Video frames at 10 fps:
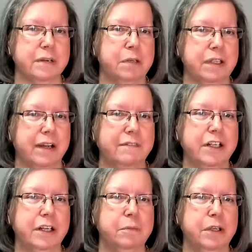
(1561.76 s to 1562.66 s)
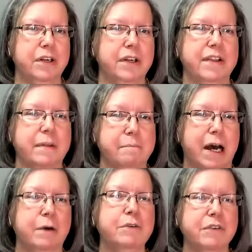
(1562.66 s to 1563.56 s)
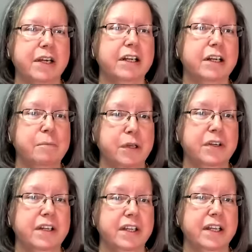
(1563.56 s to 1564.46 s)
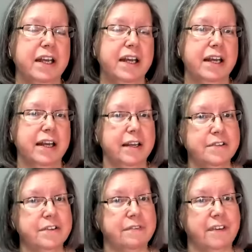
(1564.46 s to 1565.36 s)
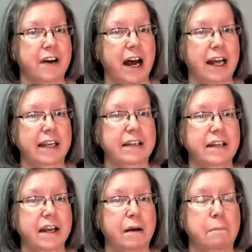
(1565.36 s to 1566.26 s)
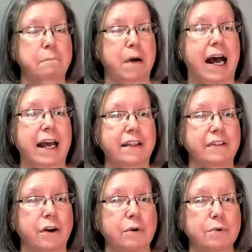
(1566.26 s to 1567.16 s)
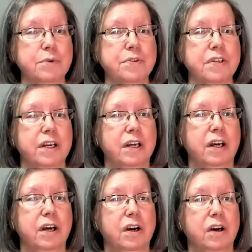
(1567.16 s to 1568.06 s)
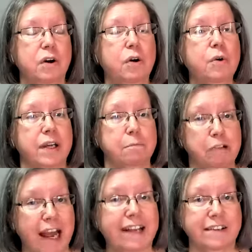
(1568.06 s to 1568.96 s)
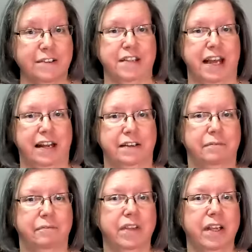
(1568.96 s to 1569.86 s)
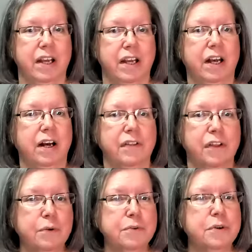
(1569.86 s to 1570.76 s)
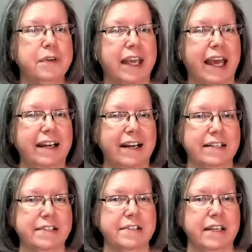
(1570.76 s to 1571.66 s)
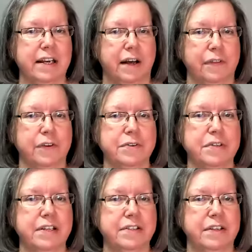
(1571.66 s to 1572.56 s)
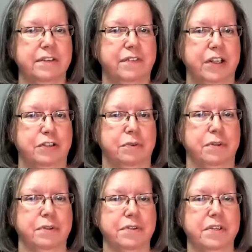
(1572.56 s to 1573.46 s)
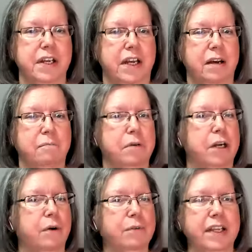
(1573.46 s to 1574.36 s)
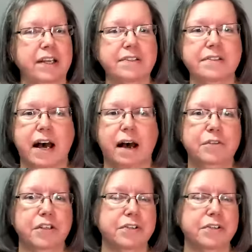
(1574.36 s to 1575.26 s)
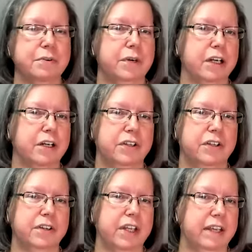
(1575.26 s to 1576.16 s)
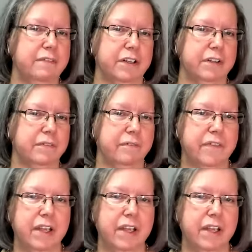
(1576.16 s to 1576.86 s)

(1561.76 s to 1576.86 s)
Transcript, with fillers: that in beloved community, the boundary on community is defined by those who can practice that. Those who cannot see others as individuals, but only as objects who are good or evil.